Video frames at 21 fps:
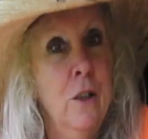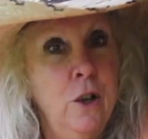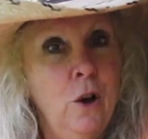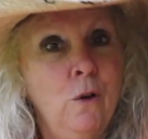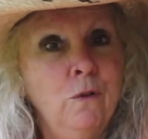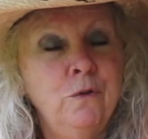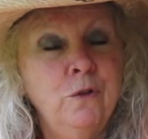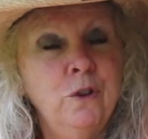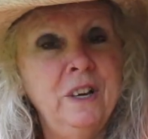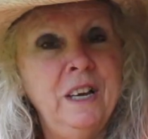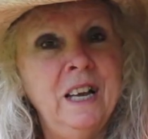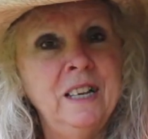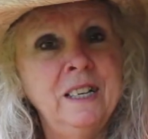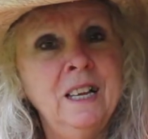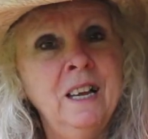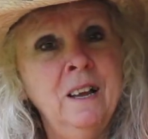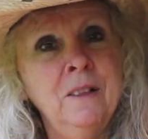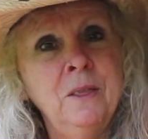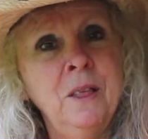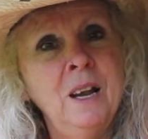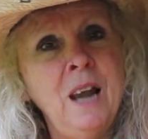Don't forget
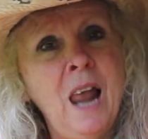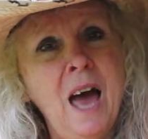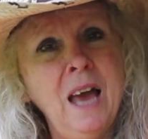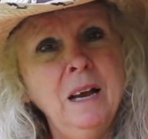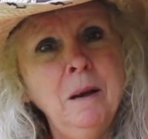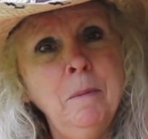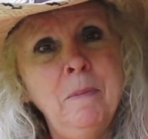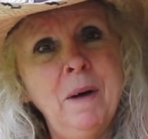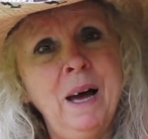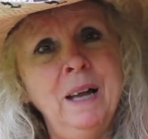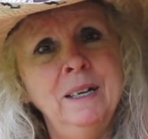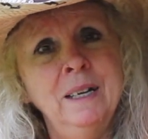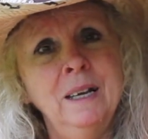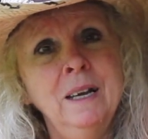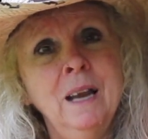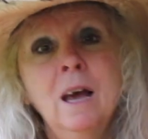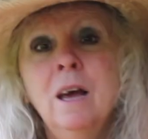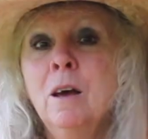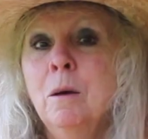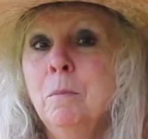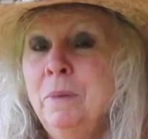to hit the like button.
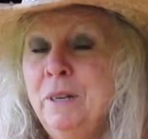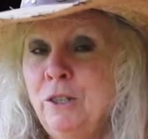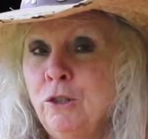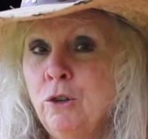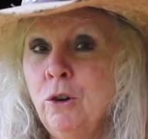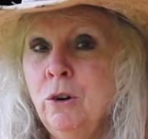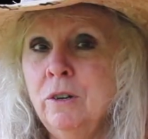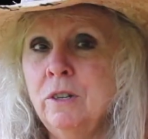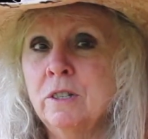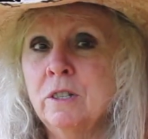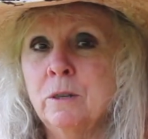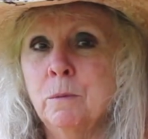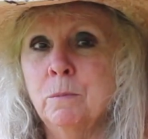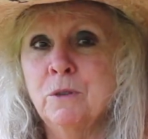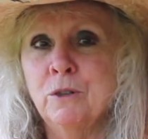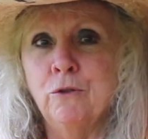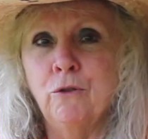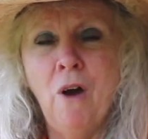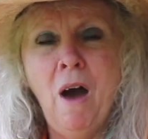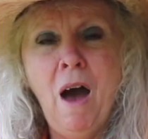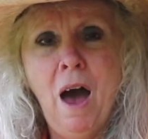Be sure to
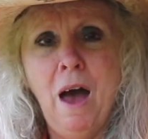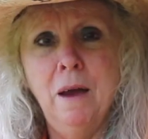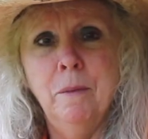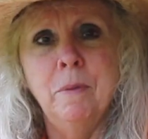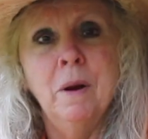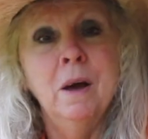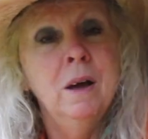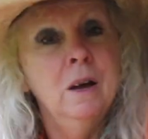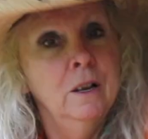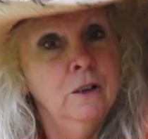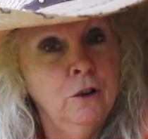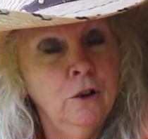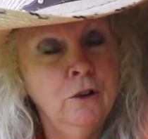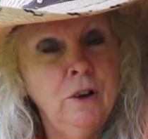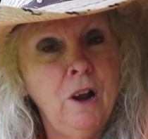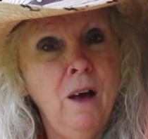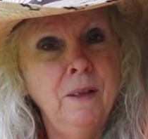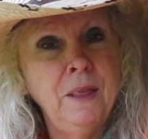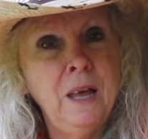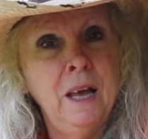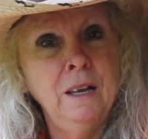subscribe. Turn
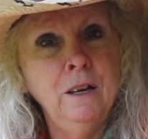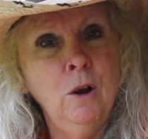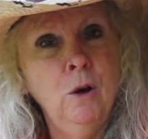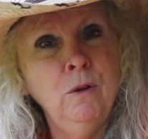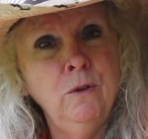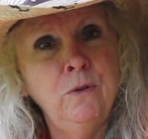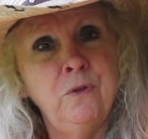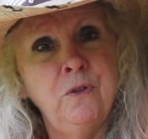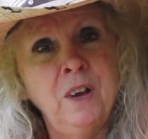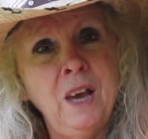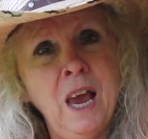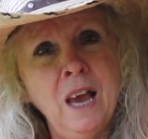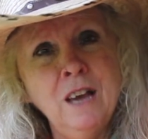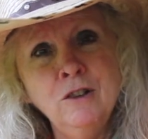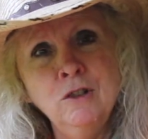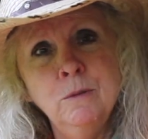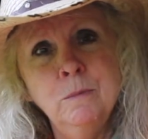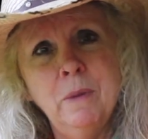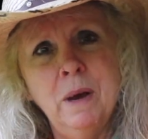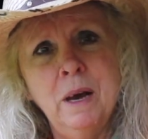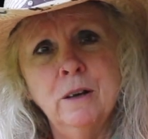on that
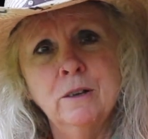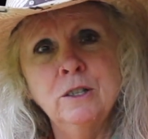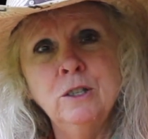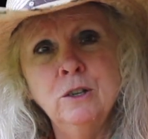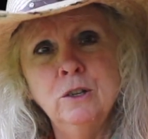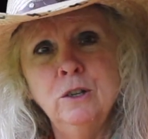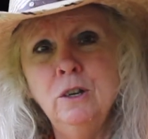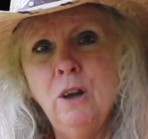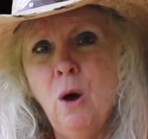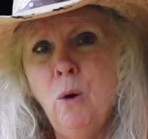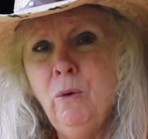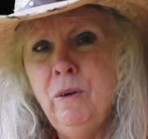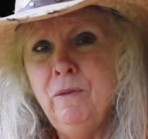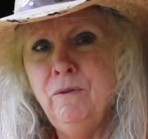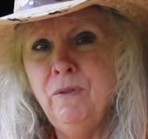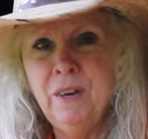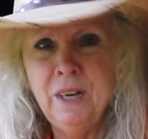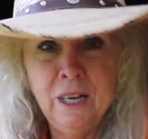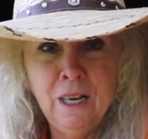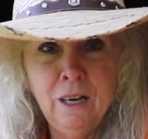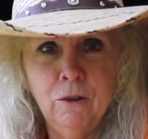notification bell so you know when
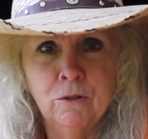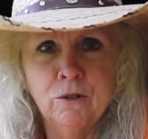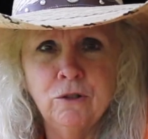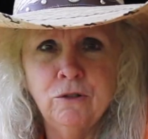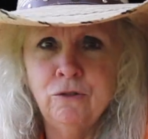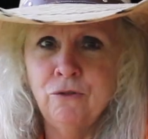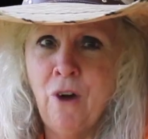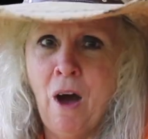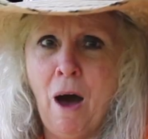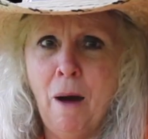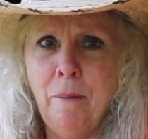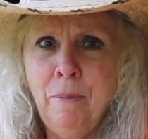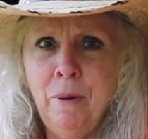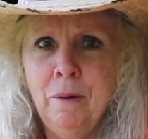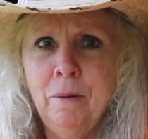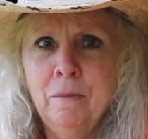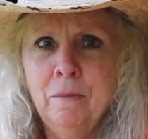videos drop.